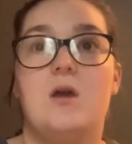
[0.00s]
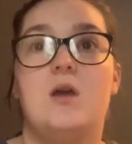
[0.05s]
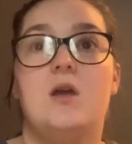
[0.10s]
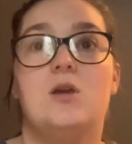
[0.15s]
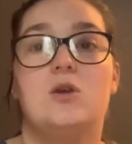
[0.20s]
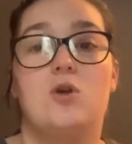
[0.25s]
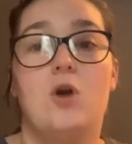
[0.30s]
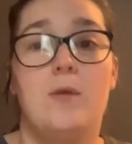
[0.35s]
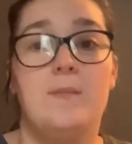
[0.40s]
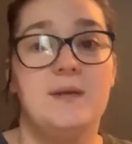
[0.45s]

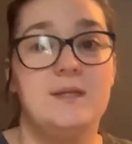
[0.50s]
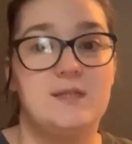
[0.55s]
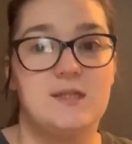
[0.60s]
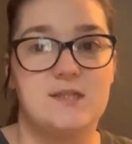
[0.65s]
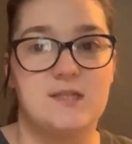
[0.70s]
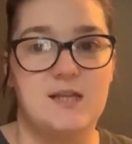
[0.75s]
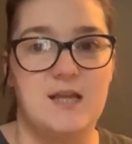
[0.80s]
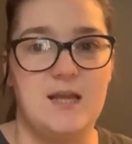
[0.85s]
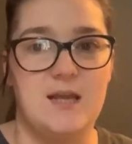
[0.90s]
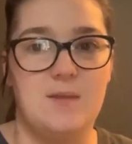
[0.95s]
Got me to
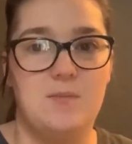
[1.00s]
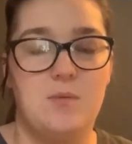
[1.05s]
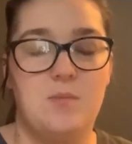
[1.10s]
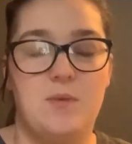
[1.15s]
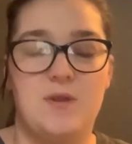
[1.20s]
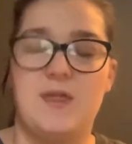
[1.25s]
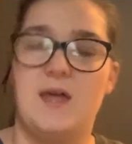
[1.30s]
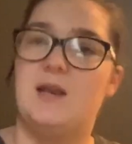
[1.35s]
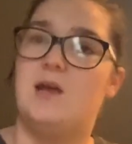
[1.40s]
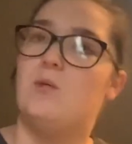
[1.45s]
sleep,
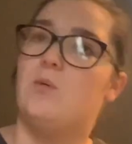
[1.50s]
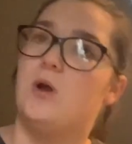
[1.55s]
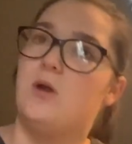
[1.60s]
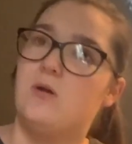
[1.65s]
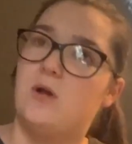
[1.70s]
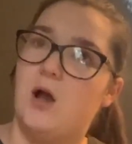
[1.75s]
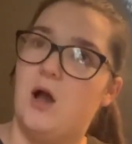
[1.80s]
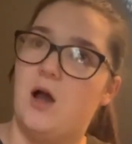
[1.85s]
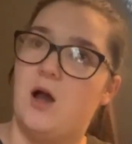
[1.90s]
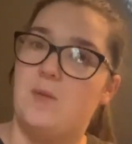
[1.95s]
but then I
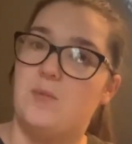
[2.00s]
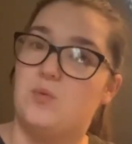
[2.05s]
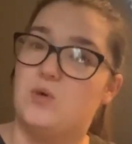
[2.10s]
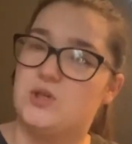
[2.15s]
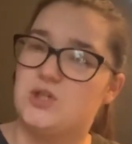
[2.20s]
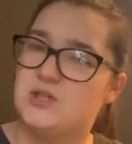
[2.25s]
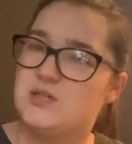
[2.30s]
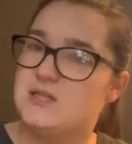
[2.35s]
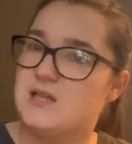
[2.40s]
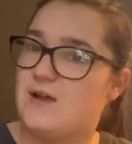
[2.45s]
woke up,
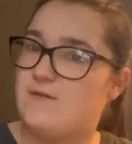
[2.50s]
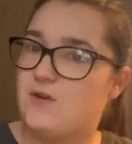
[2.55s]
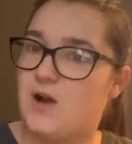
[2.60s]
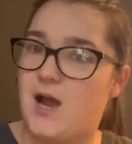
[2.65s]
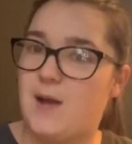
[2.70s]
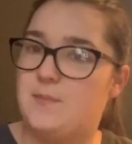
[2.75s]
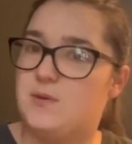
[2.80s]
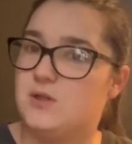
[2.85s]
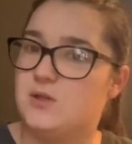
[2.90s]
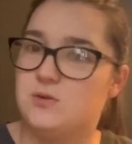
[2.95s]
which never
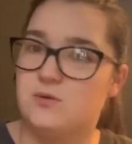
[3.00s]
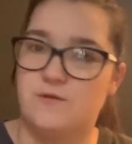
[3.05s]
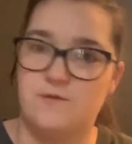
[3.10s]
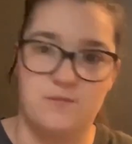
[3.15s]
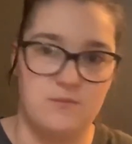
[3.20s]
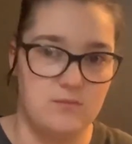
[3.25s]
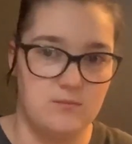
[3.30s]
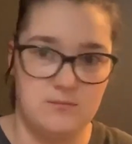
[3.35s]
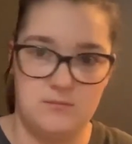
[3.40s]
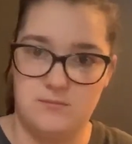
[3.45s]
happens with
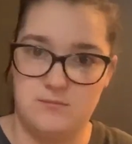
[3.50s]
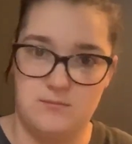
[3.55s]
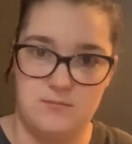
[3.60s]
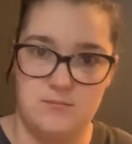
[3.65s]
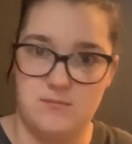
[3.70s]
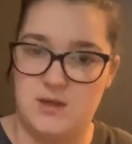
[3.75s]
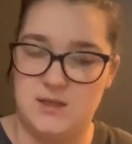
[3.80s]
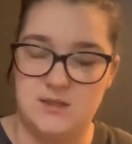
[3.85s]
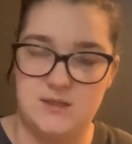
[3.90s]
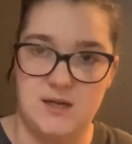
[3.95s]

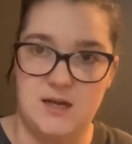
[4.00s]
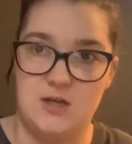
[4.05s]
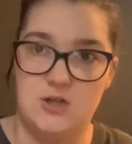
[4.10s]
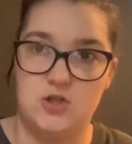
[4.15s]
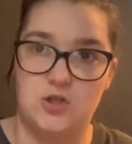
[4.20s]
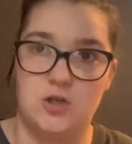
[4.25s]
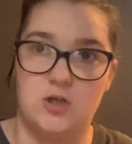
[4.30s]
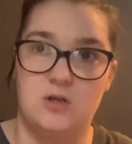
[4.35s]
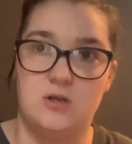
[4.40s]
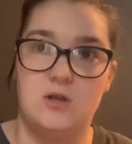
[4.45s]

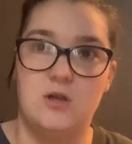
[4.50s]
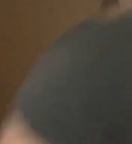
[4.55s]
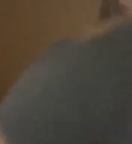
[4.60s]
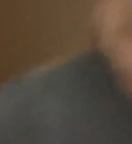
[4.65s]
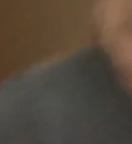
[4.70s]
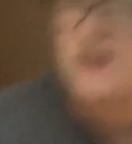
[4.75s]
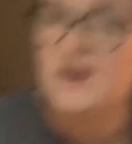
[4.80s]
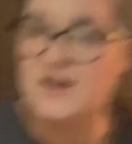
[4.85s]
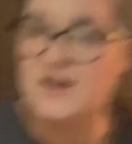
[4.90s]
meditation. I